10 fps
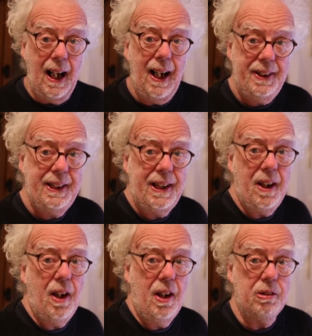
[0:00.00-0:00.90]
as they
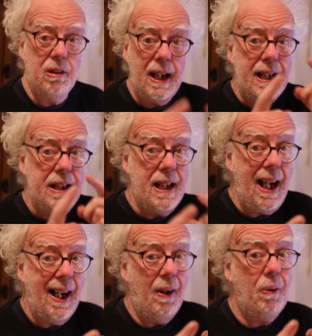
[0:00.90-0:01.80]
are right
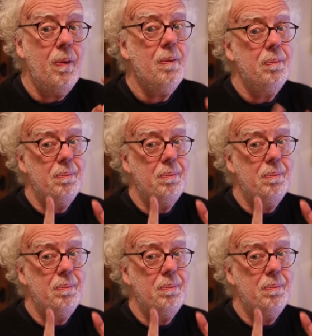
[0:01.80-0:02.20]
now.